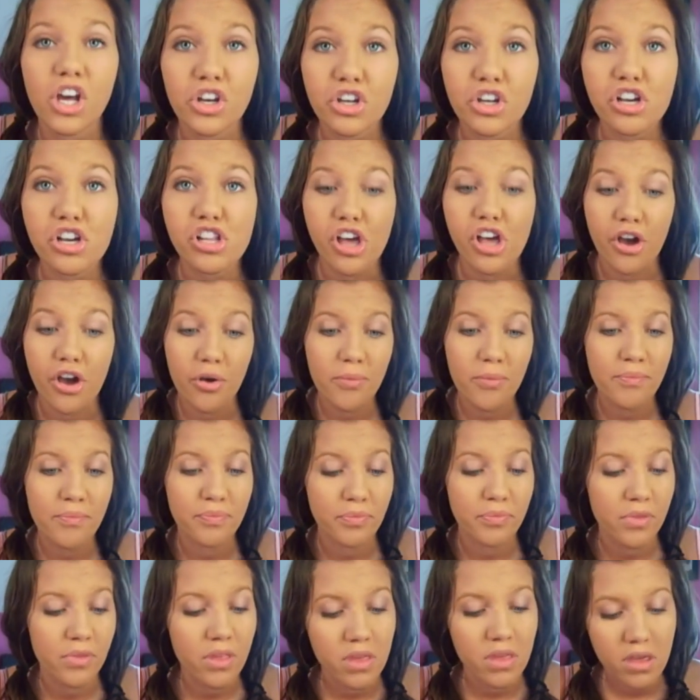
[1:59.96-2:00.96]
Sun
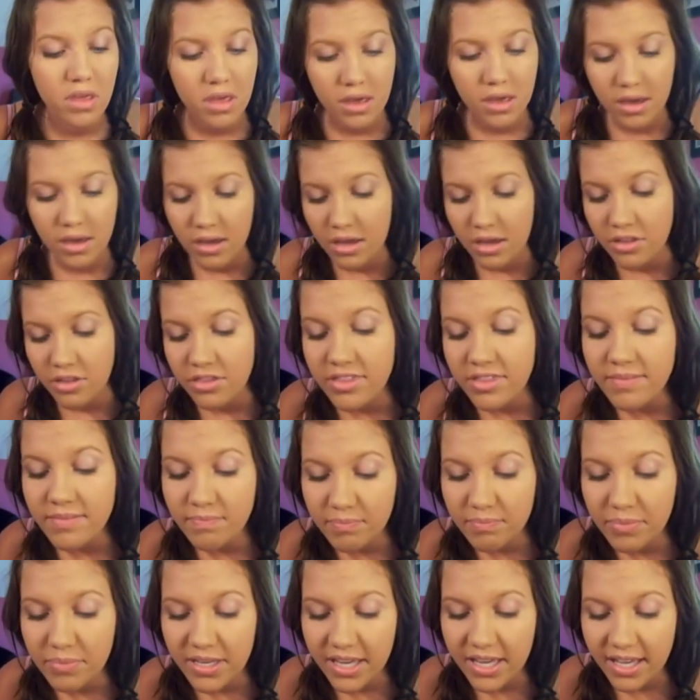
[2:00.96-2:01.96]
Glow.
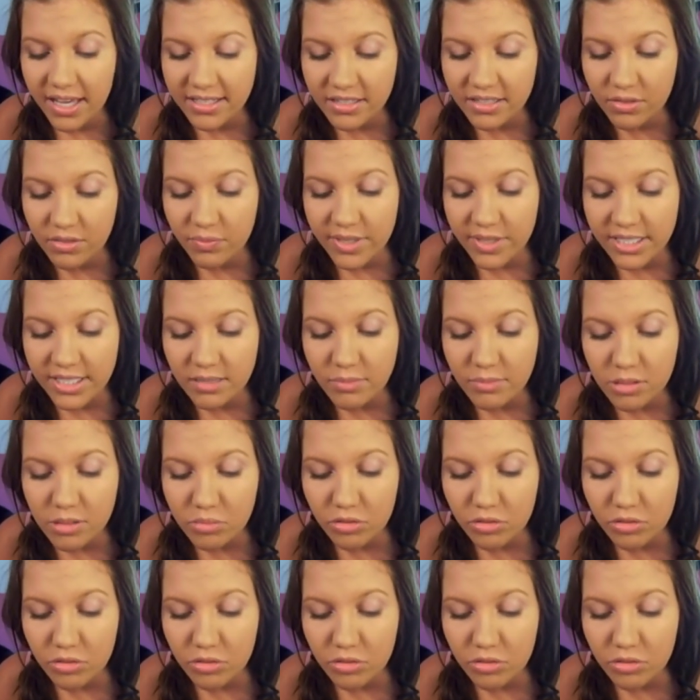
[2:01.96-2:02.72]
Because the